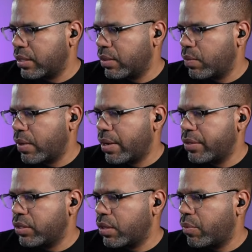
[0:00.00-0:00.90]
Where
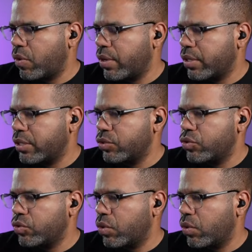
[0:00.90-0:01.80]
is our point of
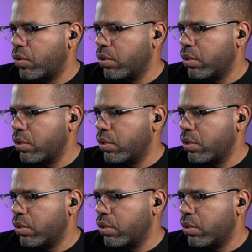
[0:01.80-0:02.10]
control?